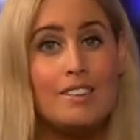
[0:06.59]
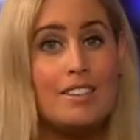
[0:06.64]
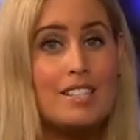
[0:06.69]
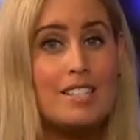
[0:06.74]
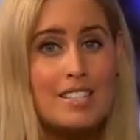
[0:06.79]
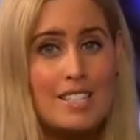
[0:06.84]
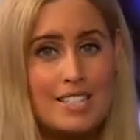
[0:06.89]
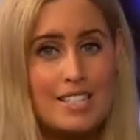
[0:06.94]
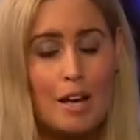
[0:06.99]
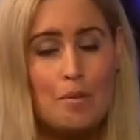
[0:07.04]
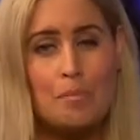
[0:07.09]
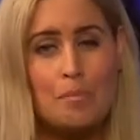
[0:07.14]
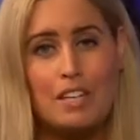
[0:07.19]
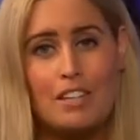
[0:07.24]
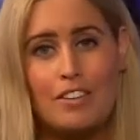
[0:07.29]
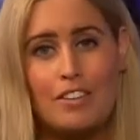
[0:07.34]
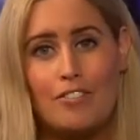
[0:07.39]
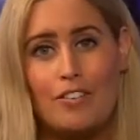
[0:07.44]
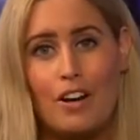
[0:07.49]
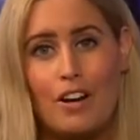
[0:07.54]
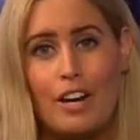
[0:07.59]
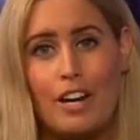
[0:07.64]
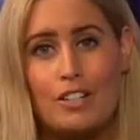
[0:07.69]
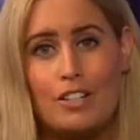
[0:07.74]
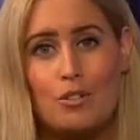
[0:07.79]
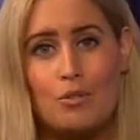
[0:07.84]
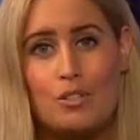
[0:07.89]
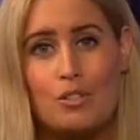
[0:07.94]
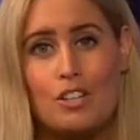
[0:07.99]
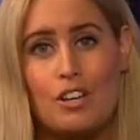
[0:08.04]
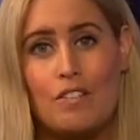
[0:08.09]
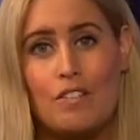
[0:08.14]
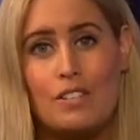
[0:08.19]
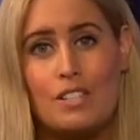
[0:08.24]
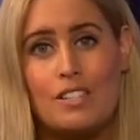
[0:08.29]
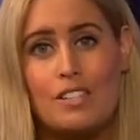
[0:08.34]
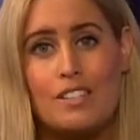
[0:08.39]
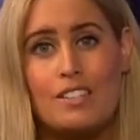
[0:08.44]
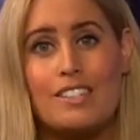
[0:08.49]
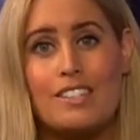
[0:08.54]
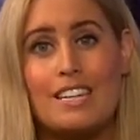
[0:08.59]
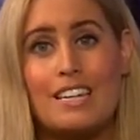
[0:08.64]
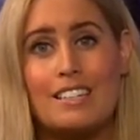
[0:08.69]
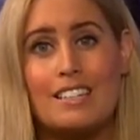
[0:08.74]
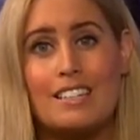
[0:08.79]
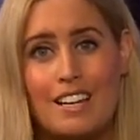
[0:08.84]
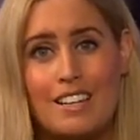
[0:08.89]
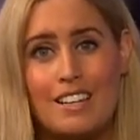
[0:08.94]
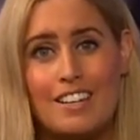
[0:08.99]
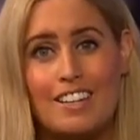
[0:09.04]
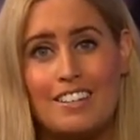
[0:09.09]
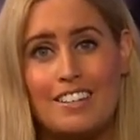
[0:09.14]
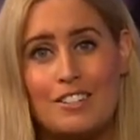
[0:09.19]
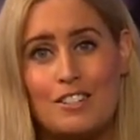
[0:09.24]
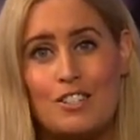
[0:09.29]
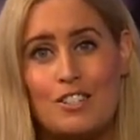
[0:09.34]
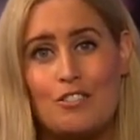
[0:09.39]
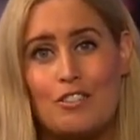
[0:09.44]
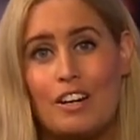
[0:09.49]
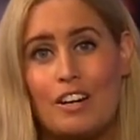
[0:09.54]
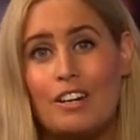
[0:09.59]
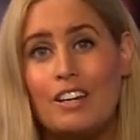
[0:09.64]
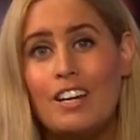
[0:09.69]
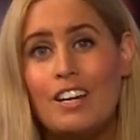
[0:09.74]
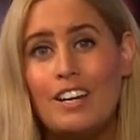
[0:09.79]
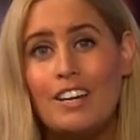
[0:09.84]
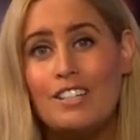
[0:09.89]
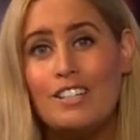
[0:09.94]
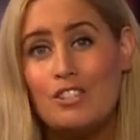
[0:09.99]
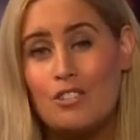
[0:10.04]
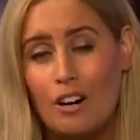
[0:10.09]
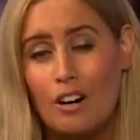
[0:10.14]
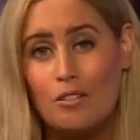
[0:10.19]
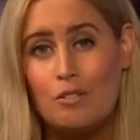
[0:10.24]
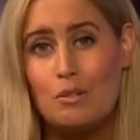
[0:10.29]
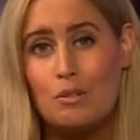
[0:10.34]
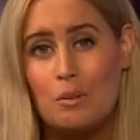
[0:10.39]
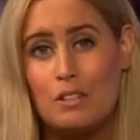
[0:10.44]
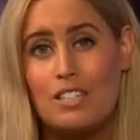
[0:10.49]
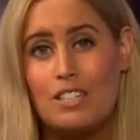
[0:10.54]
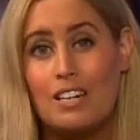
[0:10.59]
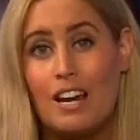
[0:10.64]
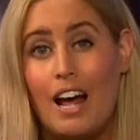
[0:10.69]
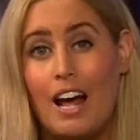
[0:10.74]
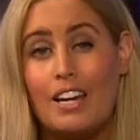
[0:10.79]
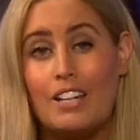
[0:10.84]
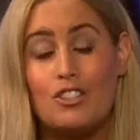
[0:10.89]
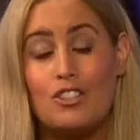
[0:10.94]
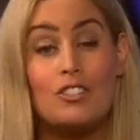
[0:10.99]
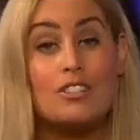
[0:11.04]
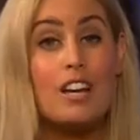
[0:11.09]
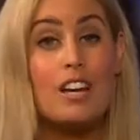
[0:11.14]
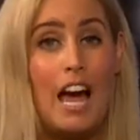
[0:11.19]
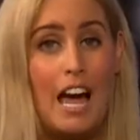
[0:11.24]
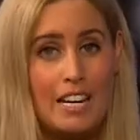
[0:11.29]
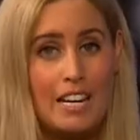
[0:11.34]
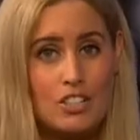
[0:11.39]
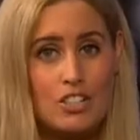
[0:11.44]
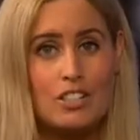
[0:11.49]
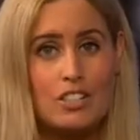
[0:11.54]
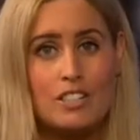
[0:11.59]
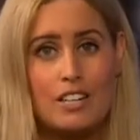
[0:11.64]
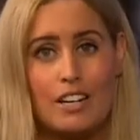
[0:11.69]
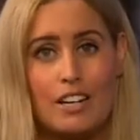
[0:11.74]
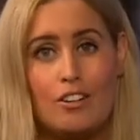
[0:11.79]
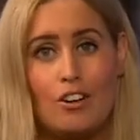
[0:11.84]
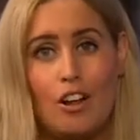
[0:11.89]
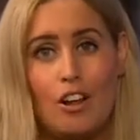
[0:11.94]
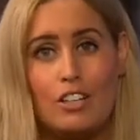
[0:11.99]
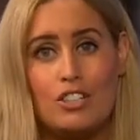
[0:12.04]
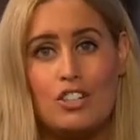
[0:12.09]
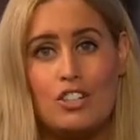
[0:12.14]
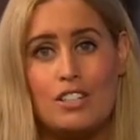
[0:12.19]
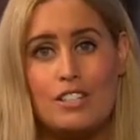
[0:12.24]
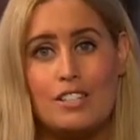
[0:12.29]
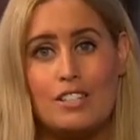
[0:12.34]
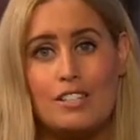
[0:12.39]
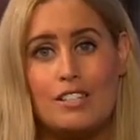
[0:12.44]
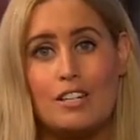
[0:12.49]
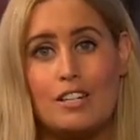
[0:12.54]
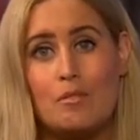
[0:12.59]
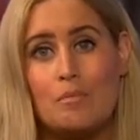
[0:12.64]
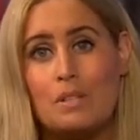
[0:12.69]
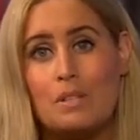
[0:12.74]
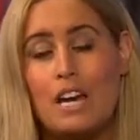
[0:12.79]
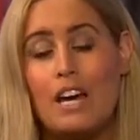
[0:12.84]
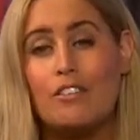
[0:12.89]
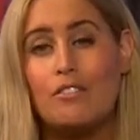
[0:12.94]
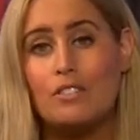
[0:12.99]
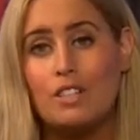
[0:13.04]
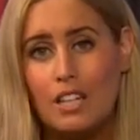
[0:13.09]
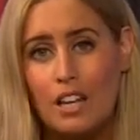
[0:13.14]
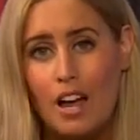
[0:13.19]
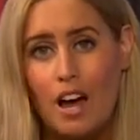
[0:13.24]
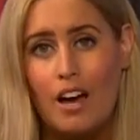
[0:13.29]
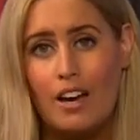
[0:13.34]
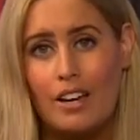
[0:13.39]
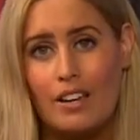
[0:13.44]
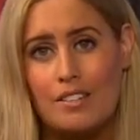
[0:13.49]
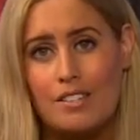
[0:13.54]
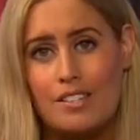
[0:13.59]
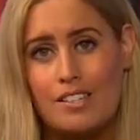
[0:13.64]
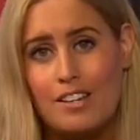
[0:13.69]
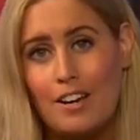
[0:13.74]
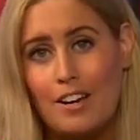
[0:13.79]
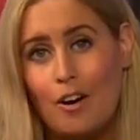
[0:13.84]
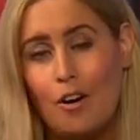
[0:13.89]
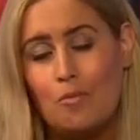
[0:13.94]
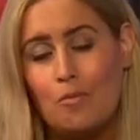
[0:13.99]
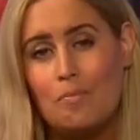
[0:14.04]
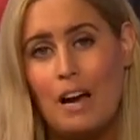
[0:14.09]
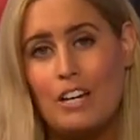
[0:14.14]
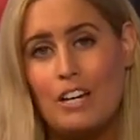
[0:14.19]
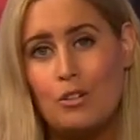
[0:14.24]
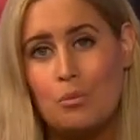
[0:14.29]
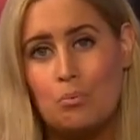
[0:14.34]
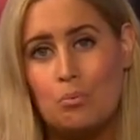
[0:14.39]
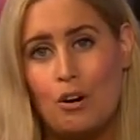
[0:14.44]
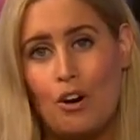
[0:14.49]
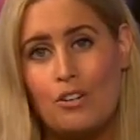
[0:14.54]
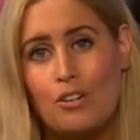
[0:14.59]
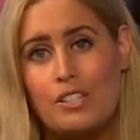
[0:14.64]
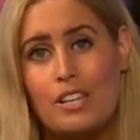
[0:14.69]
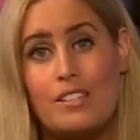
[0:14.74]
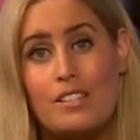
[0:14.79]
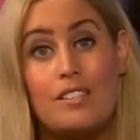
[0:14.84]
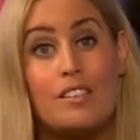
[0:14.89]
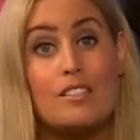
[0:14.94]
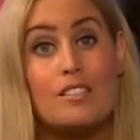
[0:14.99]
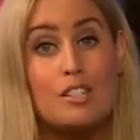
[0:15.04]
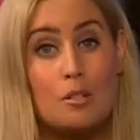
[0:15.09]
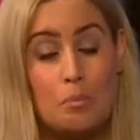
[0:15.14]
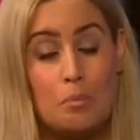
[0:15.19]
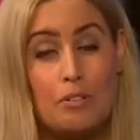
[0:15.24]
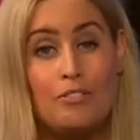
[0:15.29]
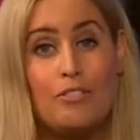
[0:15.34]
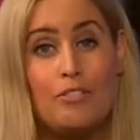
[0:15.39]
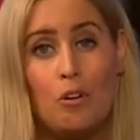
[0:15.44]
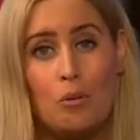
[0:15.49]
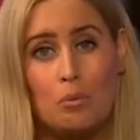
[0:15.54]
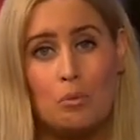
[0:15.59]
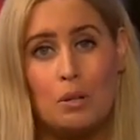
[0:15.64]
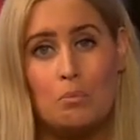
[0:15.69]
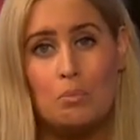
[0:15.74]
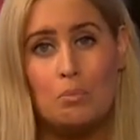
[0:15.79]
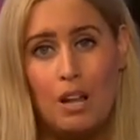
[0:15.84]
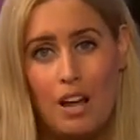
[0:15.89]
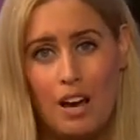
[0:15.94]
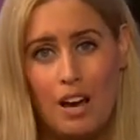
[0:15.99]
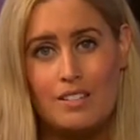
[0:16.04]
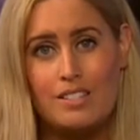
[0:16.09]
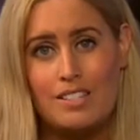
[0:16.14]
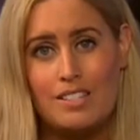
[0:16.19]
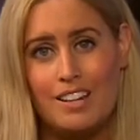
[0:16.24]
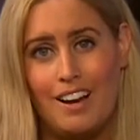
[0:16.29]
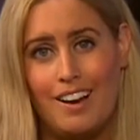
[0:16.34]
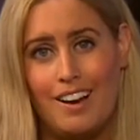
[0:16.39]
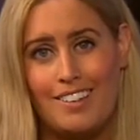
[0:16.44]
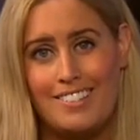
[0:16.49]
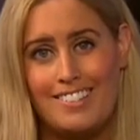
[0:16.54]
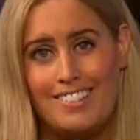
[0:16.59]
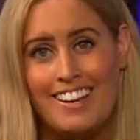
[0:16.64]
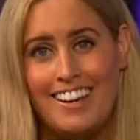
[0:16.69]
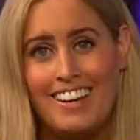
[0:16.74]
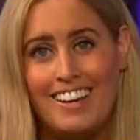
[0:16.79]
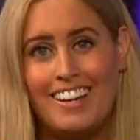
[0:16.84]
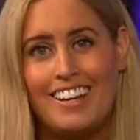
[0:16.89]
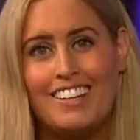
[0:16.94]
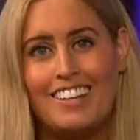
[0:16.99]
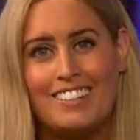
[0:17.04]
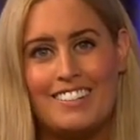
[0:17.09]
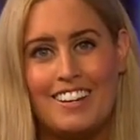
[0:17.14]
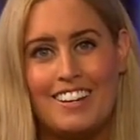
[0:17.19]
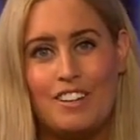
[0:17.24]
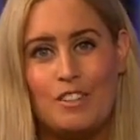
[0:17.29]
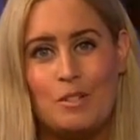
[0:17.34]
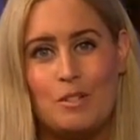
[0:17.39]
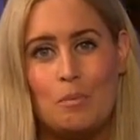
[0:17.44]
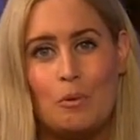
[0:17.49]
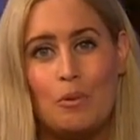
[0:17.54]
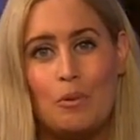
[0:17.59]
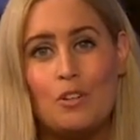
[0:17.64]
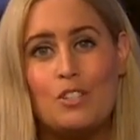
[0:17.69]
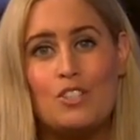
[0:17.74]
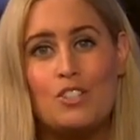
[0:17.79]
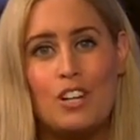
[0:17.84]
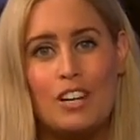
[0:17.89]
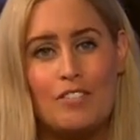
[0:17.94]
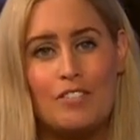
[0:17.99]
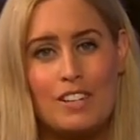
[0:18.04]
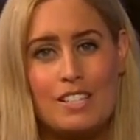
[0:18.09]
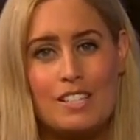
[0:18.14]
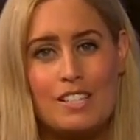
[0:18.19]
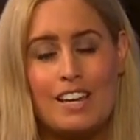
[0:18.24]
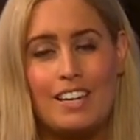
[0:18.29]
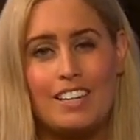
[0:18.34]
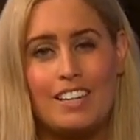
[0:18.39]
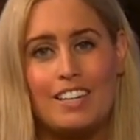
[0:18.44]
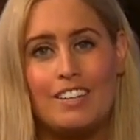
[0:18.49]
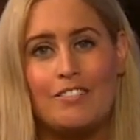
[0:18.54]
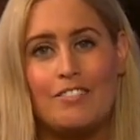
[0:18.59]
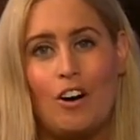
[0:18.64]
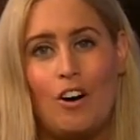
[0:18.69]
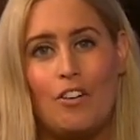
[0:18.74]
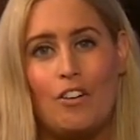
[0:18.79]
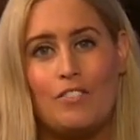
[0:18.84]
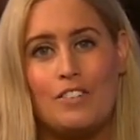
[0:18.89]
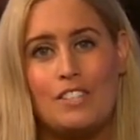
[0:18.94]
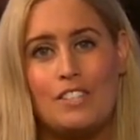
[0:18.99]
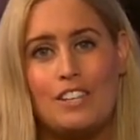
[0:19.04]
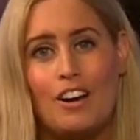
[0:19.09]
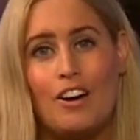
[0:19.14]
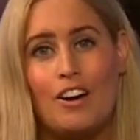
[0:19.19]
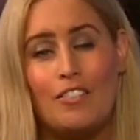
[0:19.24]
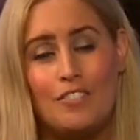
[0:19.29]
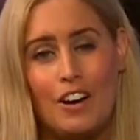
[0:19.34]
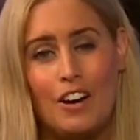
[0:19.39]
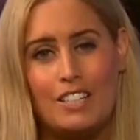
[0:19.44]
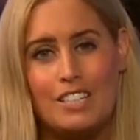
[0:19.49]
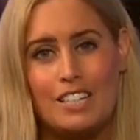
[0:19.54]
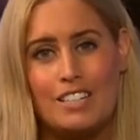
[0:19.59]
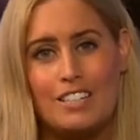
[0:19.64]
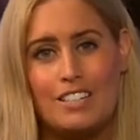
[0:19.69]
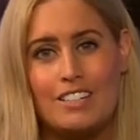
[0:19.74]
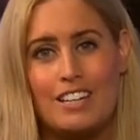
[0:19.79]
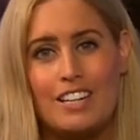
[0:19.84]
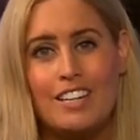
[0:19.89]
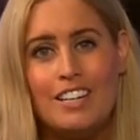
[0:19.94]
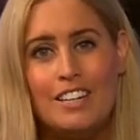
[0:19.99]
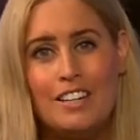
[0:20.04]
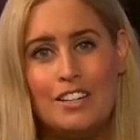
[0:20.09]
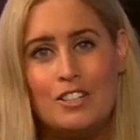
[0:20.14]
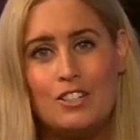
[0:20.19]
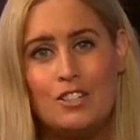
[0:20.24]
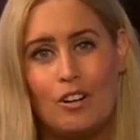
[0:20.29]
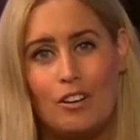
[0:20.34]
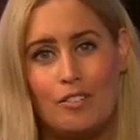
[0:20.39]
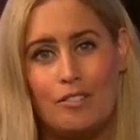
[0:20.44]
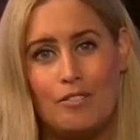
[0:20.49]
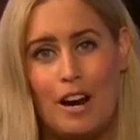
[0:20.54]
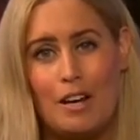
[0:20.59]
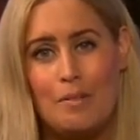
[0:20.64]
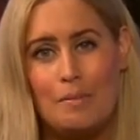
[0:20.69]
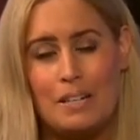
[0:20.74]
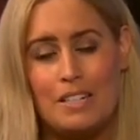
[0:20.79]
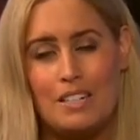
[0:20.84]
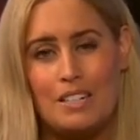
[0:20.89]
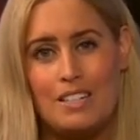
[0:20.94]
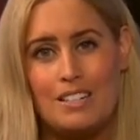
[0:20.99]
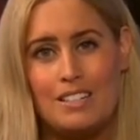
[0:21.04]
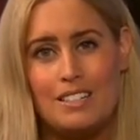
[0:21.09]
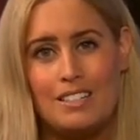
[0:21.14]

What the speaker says: This is something the financial services industry struggles with today due to ageing technology systems and a reliance on manual processes to perform compliance tasks. Here to tell us more is Chief Executive Officer of Identity, John Rayment.